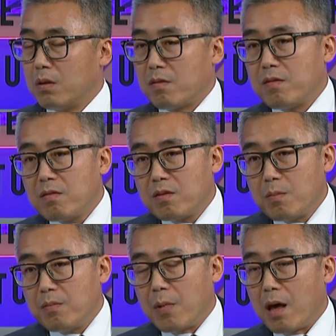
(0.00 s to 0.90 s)
The
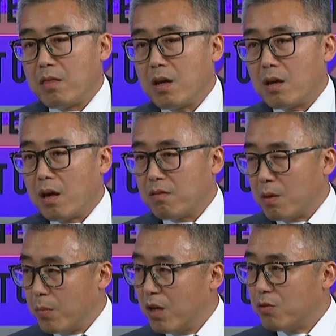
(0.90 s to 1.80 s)
system, I think, is
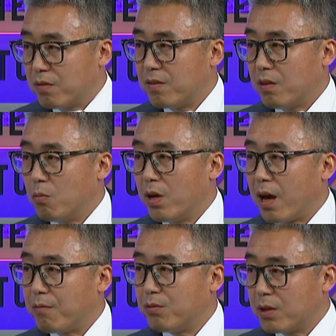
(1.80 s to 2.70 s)
the major thing we
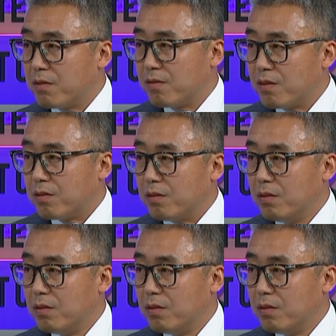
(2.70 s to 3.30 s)
have to consider.